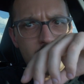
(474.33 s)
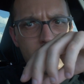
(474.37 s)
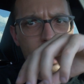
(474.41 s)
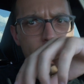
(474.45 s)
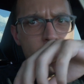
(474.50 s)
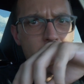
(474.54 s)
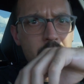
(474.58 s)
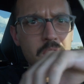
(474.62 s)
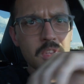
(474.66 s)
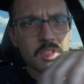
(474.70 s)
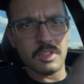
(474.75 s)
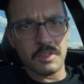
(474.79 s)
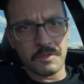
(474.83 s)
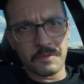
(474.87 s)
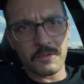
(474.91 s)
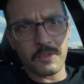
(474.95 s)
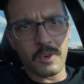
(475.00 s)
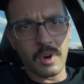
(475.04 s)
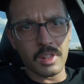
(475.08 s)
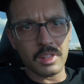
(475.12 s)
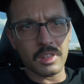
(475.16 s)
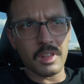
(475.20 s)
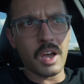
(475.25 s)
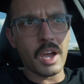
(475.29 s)
having the
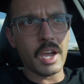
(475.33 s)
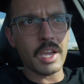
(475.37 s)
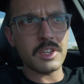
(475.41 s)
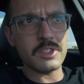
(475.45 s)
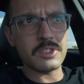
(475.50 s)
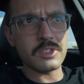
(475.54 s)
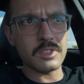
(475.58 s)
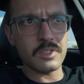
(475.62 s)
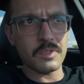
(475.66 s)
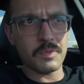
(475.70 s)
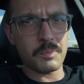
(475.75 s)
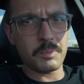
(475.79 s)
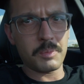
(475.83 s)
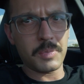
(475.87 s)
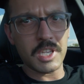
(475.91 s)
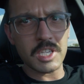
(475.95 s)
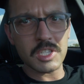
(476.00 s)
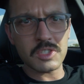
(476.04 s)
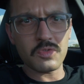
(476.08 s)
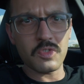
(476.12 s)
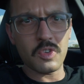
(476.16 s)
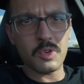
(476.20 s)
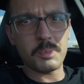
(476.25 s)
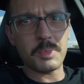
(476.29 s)
front lines of
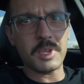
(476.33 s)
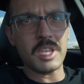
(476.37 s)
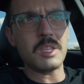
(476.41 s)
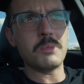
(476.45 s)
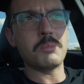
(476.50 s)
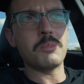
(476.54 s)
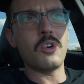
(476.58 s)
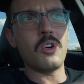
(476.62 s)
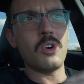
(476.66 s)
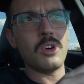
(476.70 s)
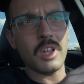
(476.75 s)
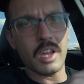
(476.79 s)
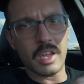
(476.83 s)
peaceful people,